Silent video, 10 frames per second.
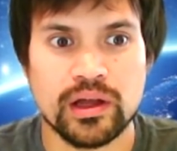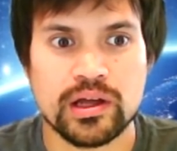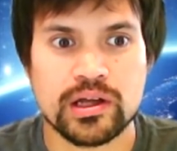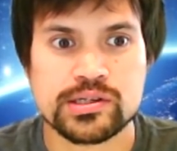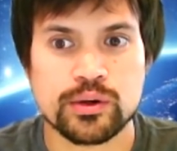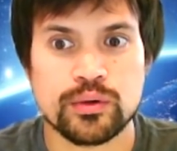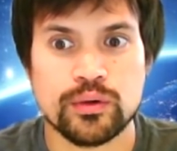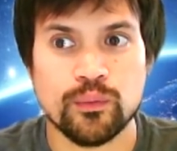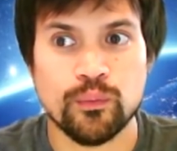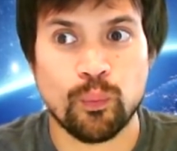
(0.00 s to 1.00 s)
So
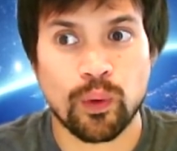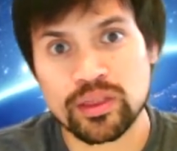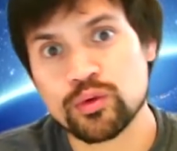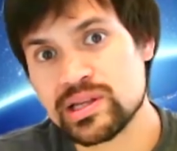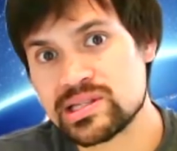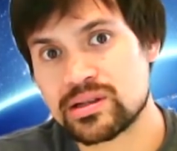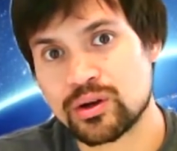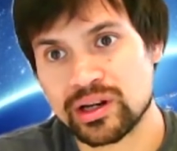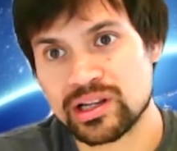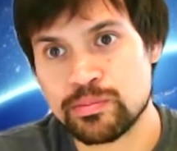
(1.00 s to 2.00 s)
one of the reasons I
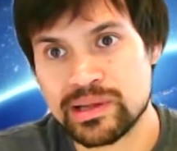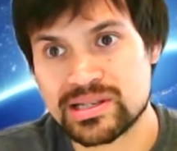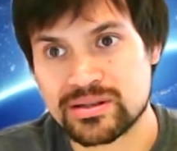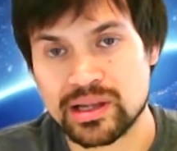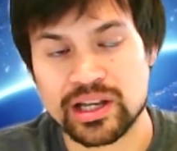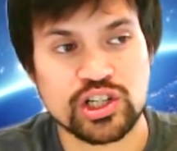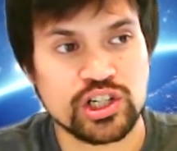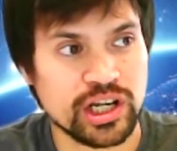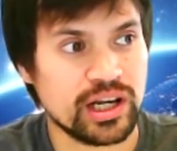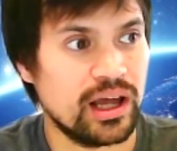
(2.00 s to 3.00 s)
got into business is like,
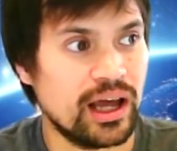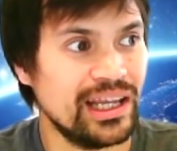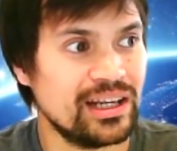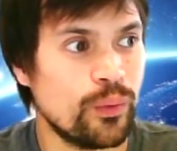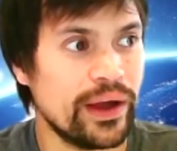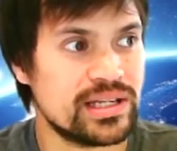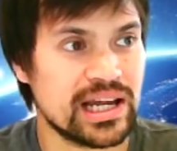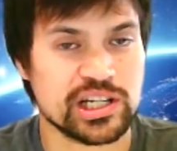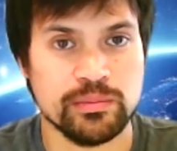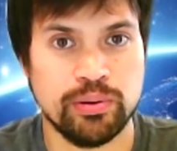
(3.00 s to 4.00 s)
shit, I need a way to
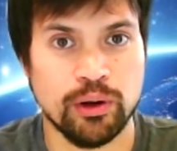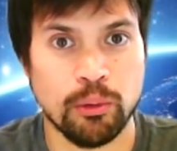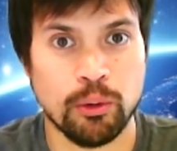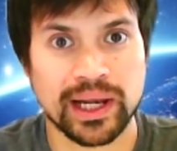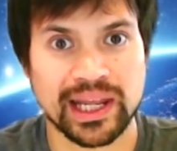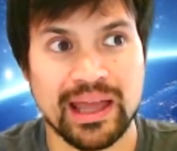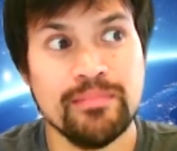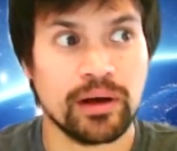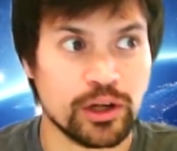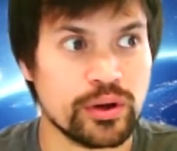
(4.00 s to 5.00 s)
actually put more money in
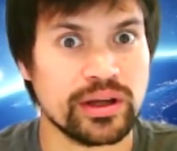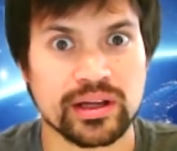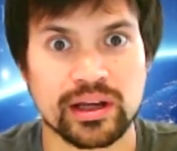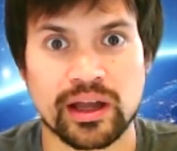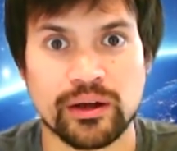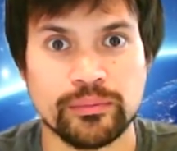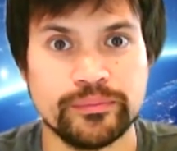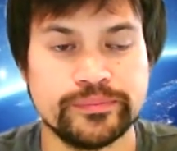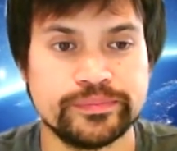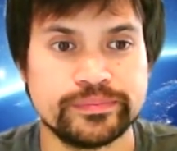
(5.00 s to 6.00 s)
my trading account.
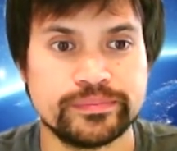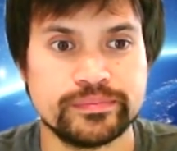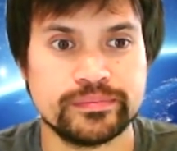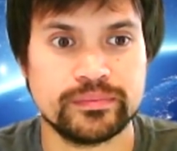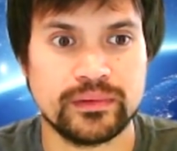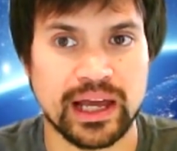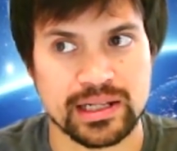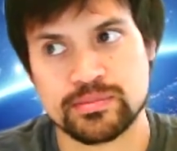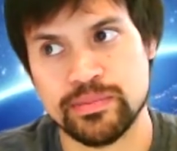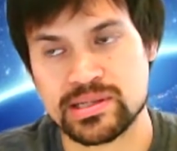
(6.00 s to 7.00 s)

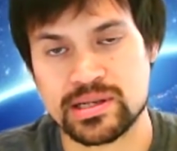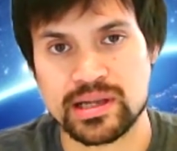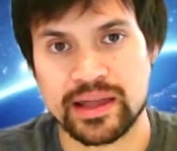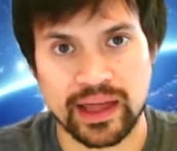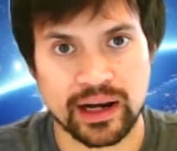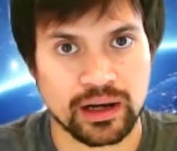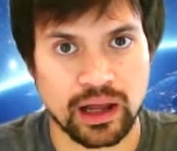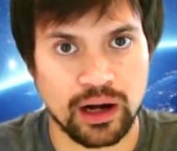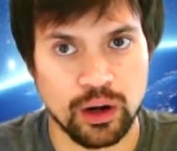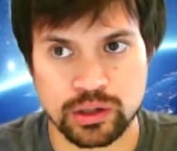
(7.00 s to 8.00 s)
Hence business. And then
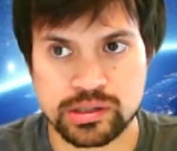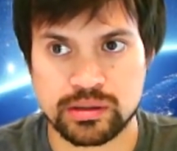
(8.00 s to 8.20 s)
I lost